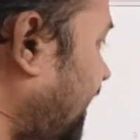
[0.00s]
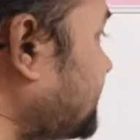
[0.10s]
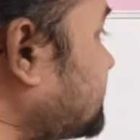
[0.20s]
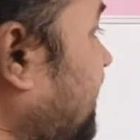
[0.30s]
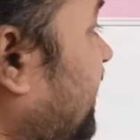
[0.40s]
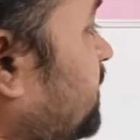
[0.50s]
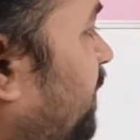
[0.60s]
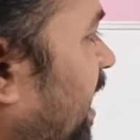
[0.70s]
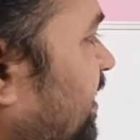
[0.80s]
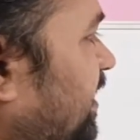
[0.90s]
unsigned
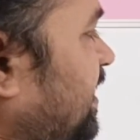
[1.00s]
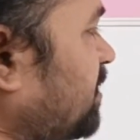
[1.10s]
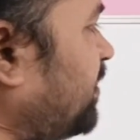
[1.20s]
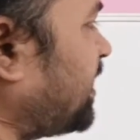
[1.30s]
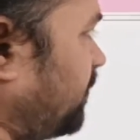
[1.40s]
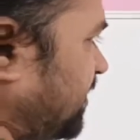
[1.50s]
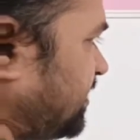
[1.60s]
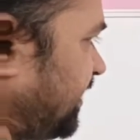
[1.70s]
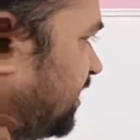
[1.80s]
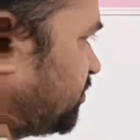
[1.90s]
binary number
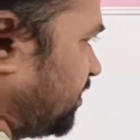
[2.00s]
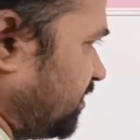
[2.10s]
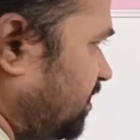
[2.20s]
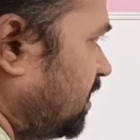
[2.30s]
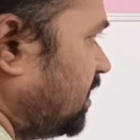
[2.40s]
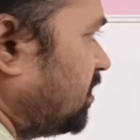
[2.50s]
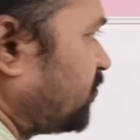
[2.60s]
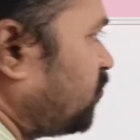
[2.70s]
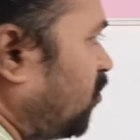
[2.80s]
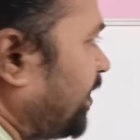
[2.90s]
representation.
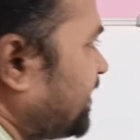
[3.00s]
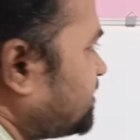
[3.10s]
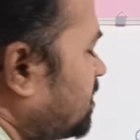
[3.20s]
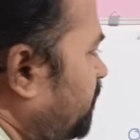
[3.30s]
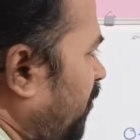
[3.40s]
So what is the